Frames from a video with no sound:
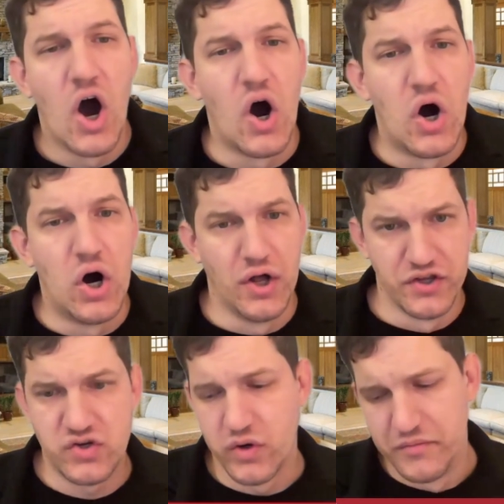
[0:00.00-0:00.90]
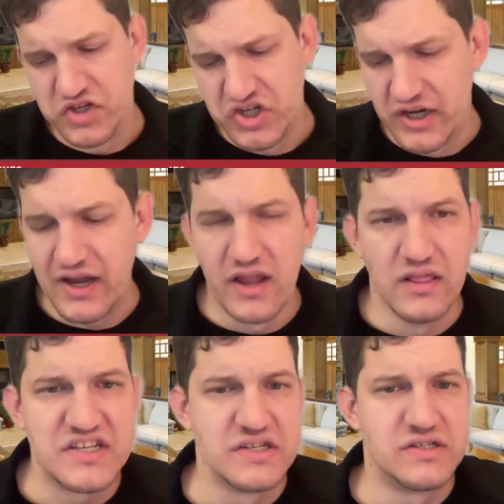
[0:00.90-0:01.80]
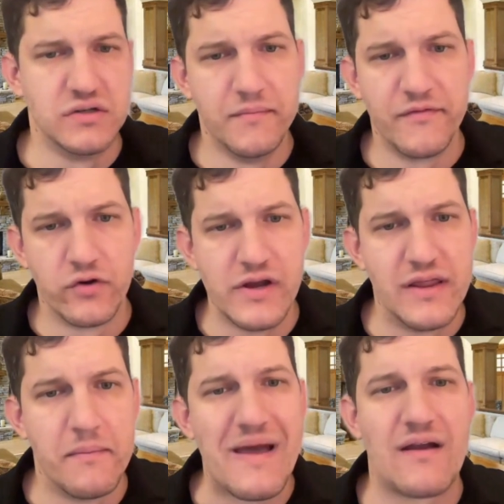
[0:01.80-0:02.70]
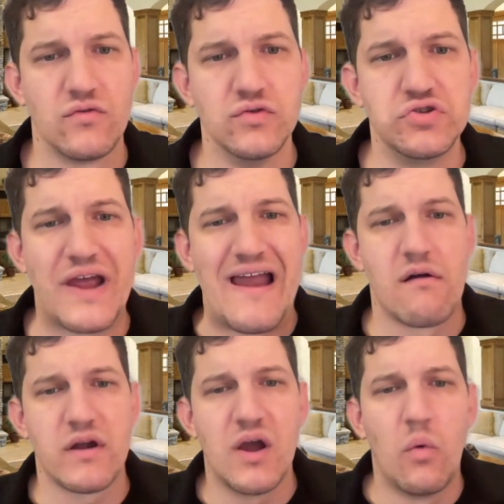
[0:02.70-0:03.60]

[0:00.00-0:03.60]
on the Twitter machine and listen to him if you're in the Baton Rouge area.